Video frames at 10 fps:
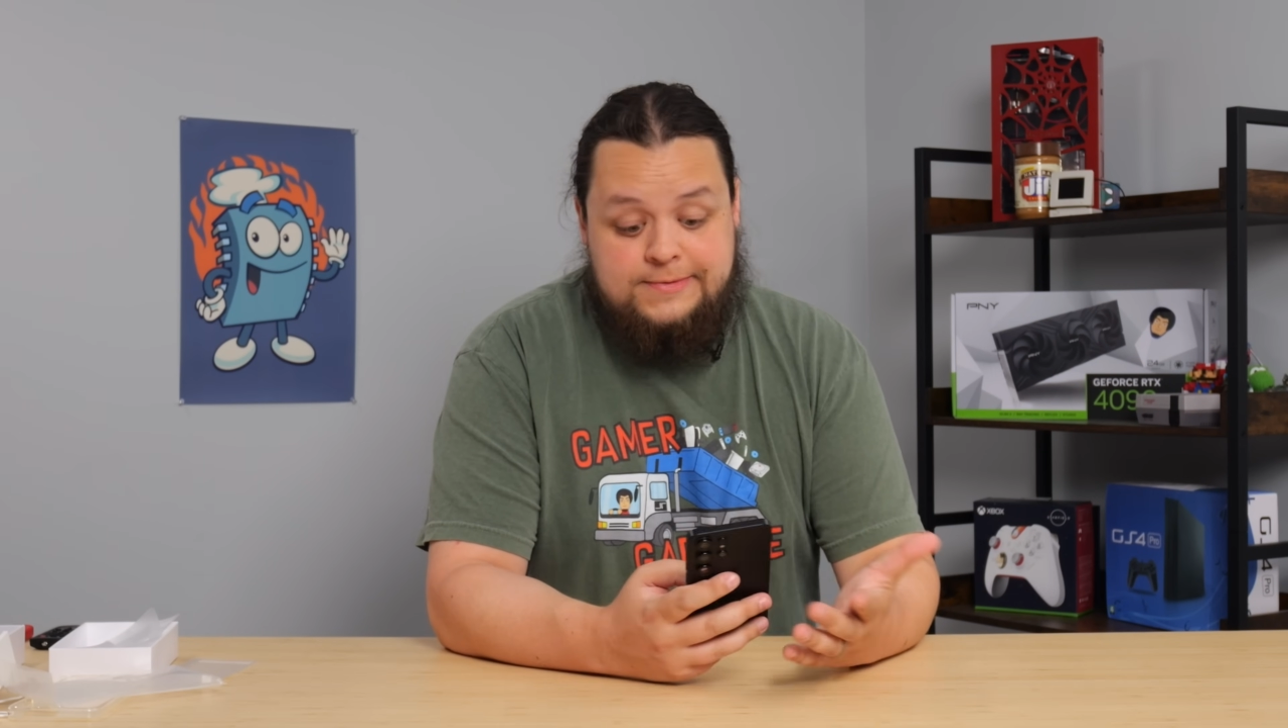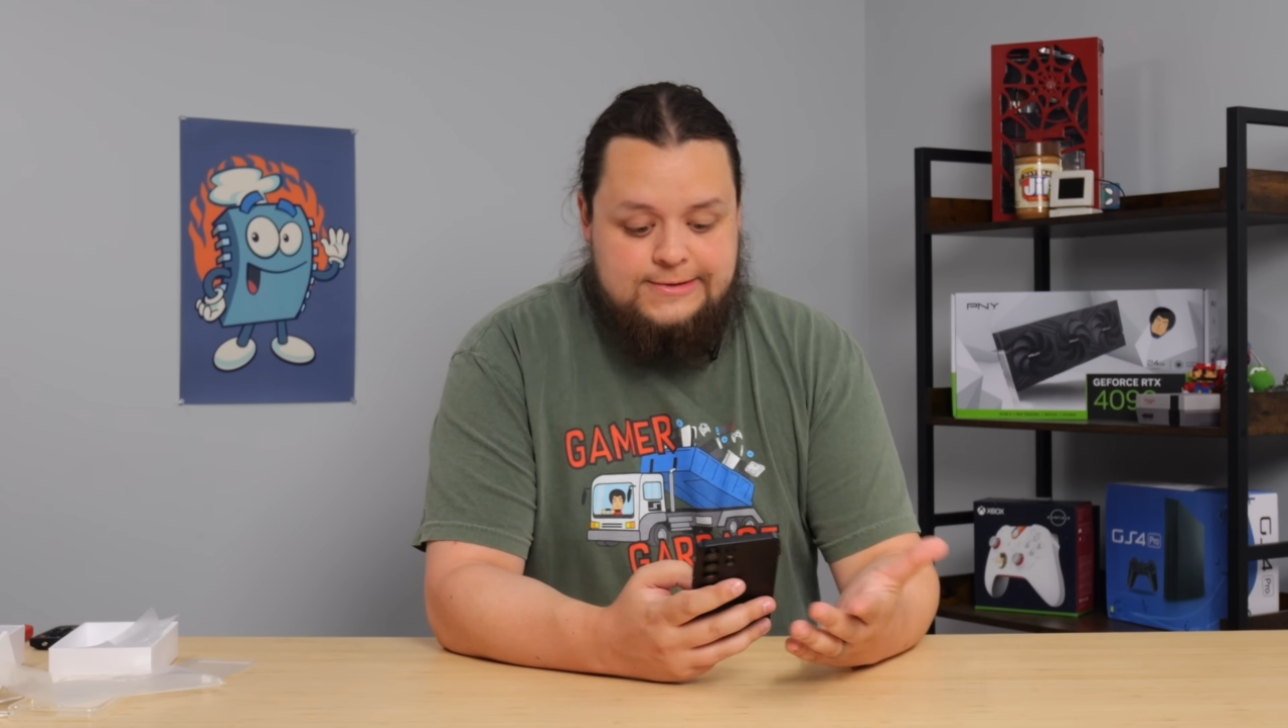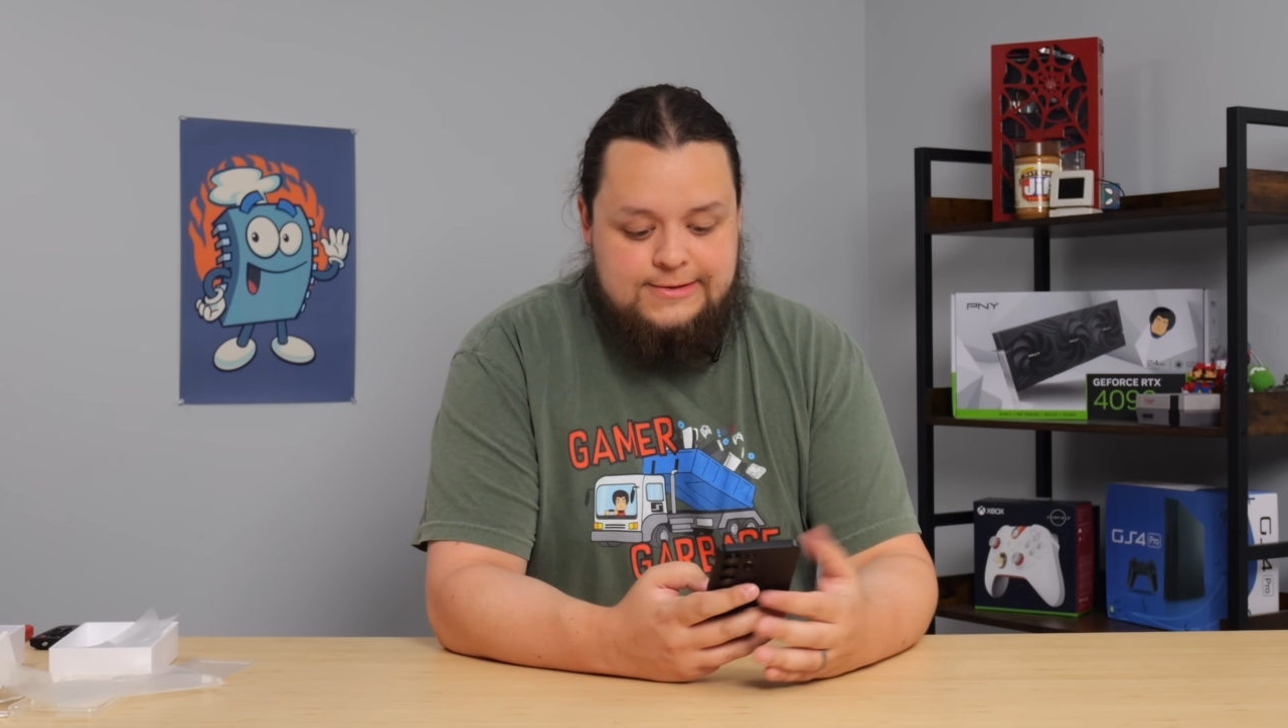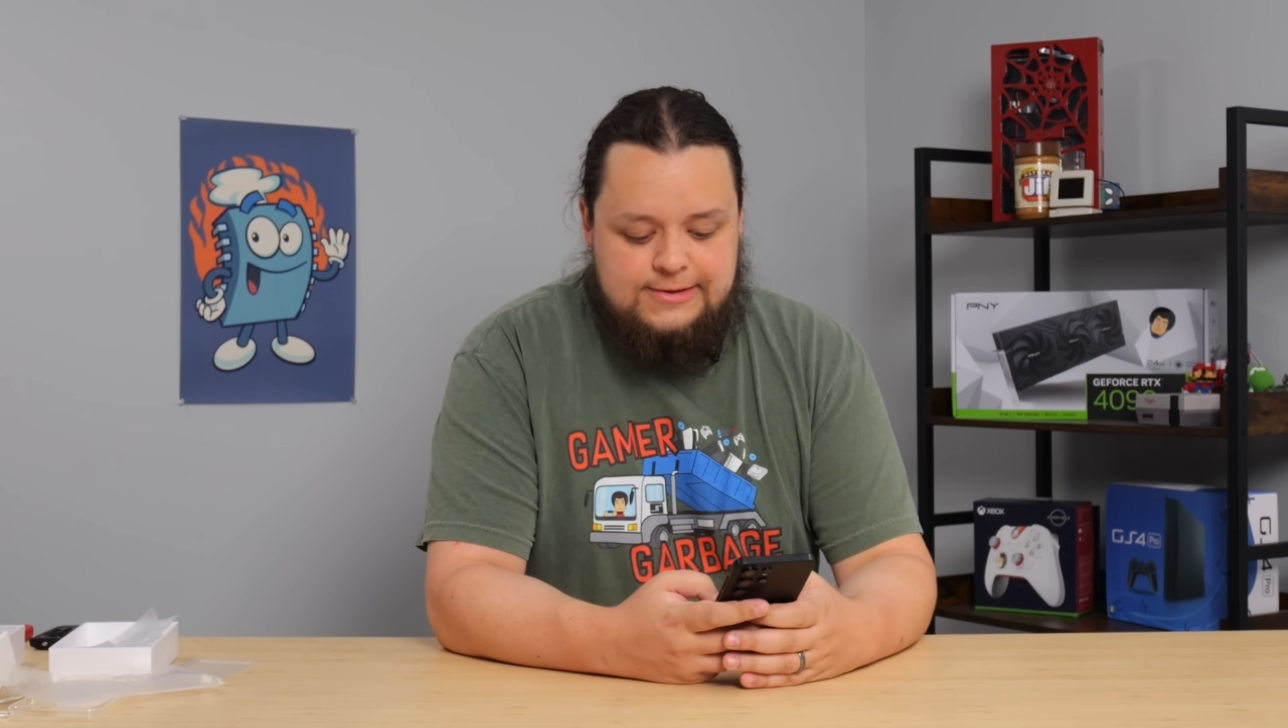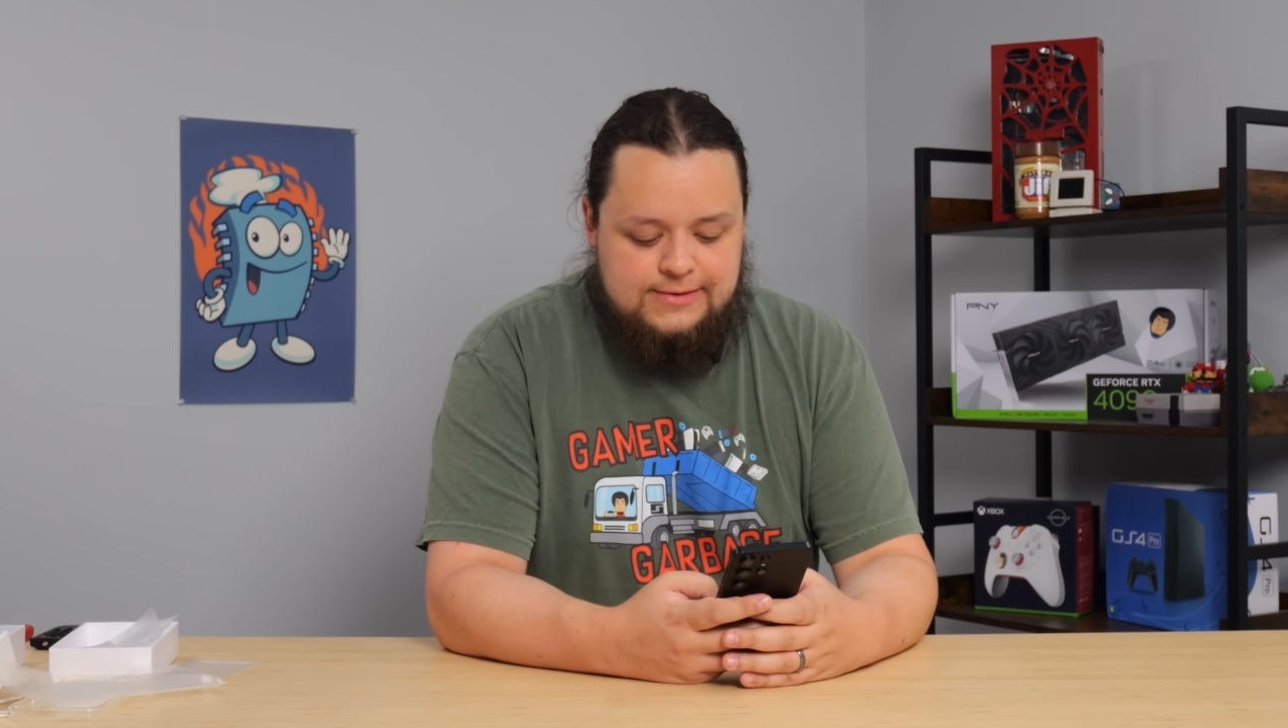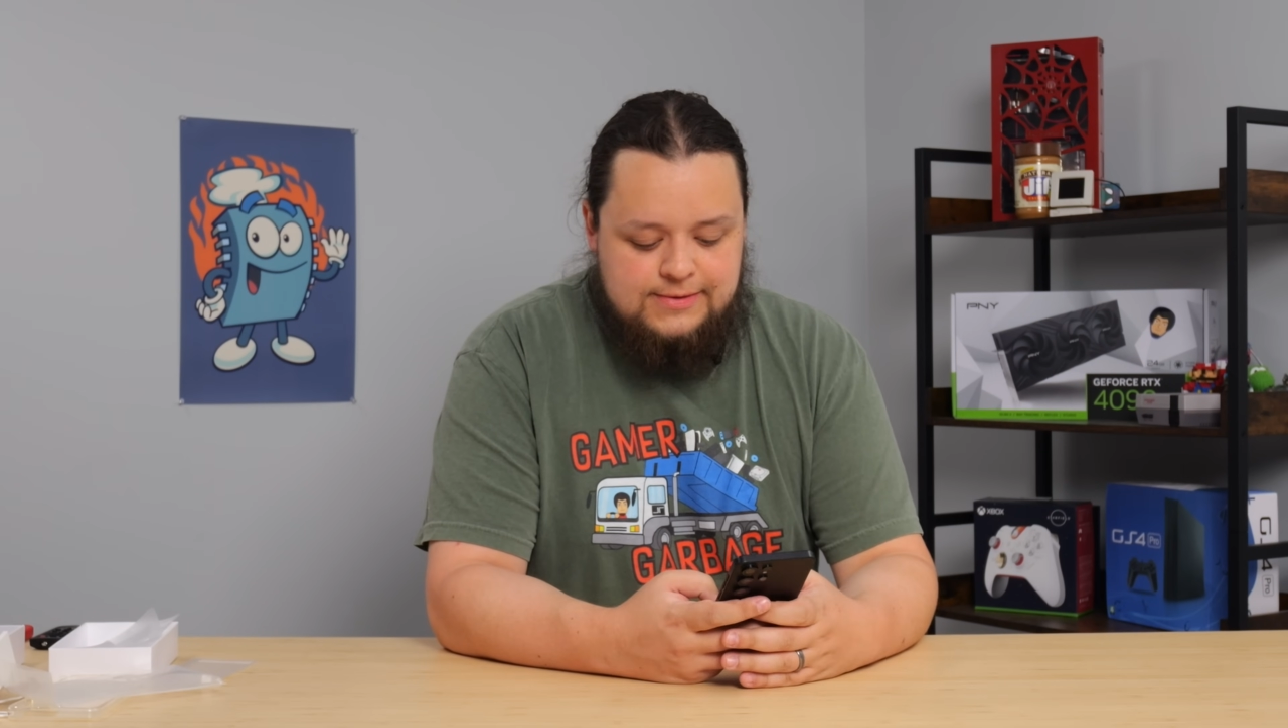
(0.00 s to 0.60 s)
but you know,